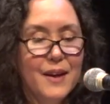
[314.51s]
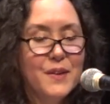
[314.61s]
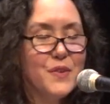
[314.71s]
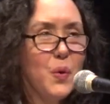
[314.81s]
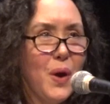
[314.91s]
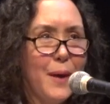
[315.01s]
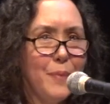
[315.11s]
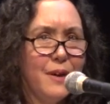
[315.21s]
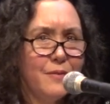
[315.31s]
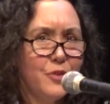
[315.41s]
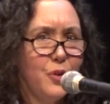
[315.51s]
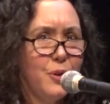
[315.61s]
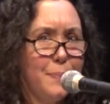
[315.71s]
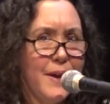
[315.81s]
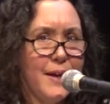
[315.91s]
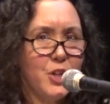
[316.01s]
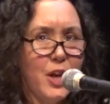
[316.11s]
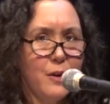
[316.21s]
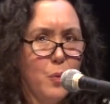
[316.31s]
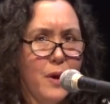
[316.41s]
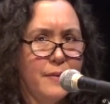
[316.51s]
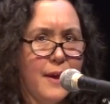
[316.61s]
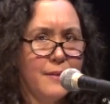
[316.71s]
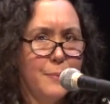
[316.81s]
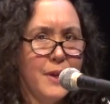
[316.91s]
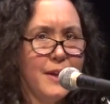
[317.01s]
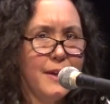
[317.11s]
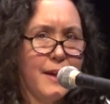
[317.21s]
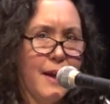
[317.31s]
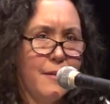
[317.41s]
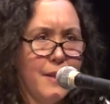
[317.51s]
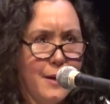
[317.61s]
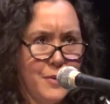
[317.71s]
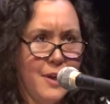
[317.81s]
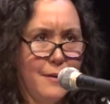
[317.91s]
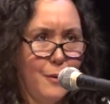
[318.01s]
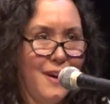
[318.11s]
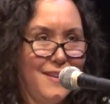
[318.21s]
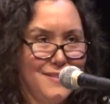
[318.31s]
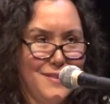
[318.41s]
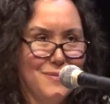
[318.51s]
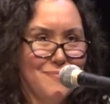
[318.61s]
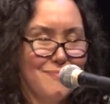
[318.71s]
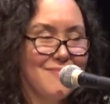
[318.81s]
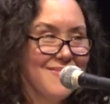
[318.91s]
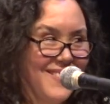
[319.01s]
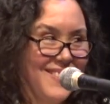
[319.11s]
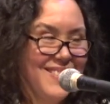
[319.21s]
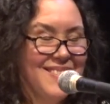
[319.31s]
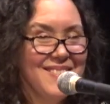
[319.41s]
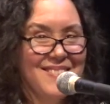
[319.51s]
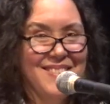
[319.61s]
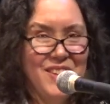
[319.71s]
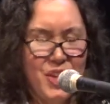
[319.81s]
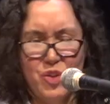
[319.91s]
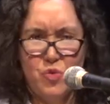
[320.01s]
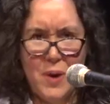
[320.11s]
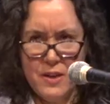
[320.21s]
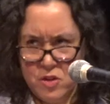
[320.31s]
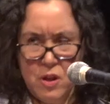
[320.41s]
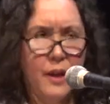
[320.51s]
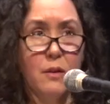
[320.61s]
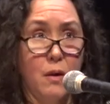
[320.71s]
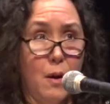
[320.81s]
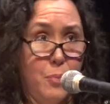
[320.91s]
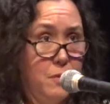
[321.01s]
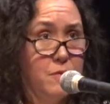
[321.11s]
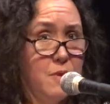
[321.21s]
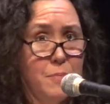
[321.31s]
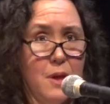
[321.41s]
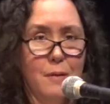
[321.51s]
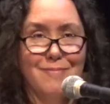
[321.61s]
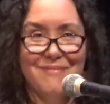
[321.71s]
So I'm going to turn a page. I don't want that to be an indicator that I'm done, okay? So yeah, just wait until I look up or something.